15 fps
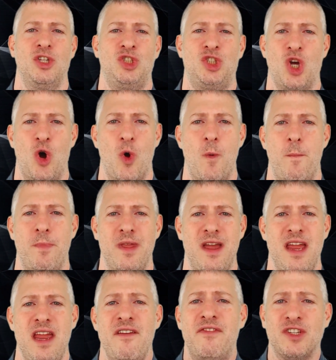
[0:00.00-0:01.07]
So,
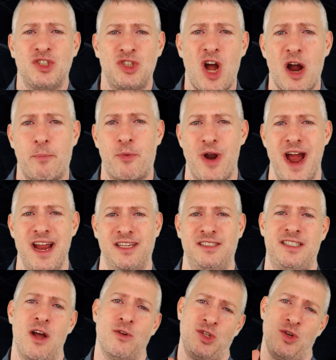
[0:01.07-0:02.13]
if a stock
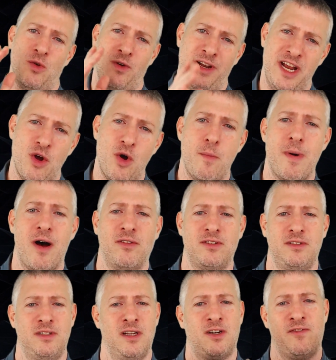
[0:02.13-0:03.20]
price tells you little
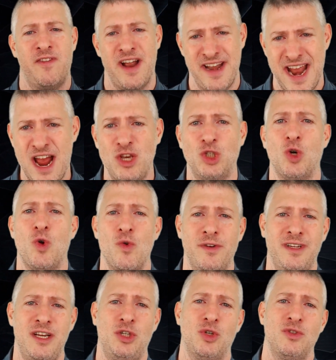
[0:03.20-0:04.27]
about the financial
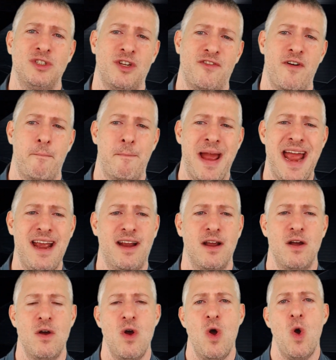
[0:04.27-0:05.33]
conditions of a bank,